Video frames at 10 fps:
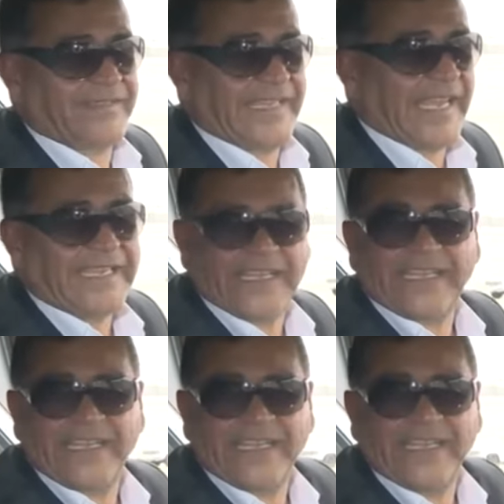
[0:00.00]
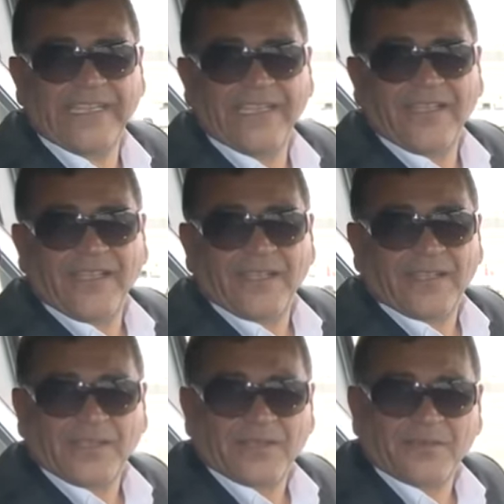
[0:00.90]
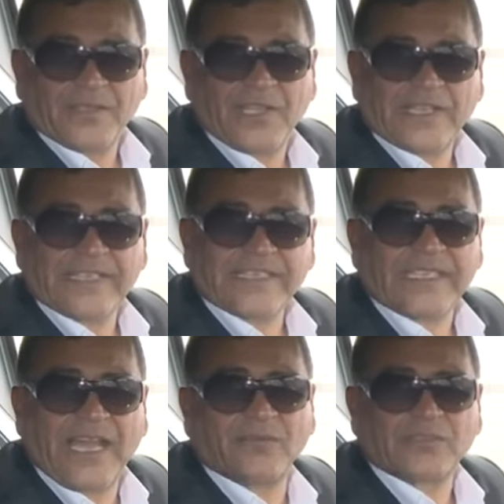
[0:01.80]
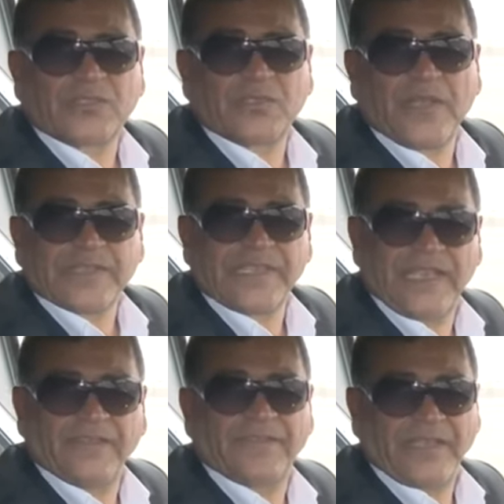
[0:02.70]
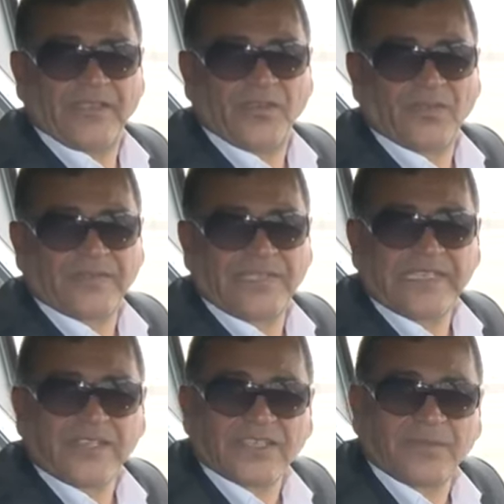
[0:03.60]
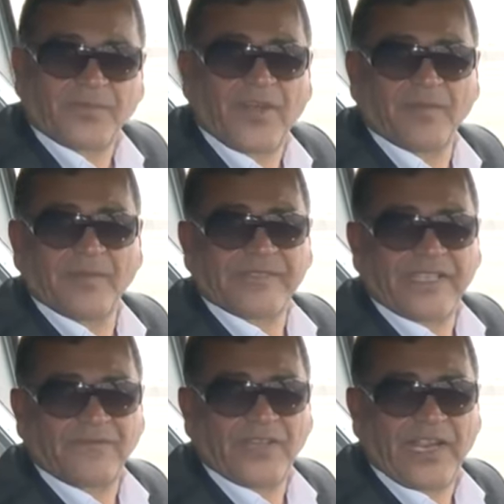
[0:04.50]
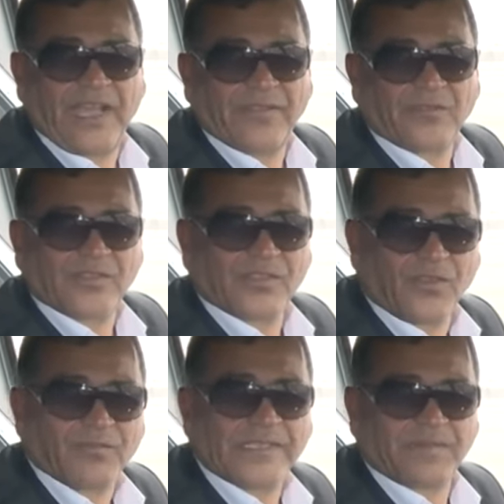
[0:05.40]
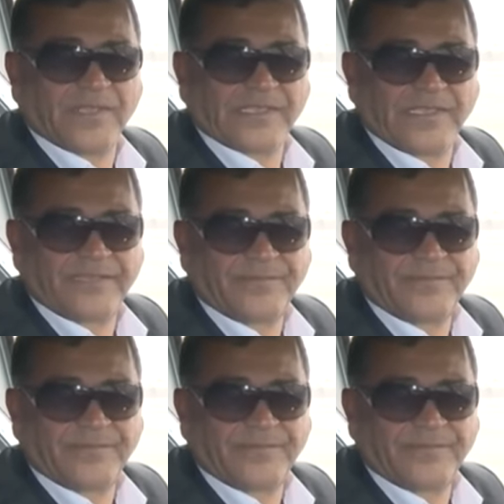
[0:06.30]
Technically, doesn't sound to us anything, you know. These are the problems that we are having to solve this puzzle.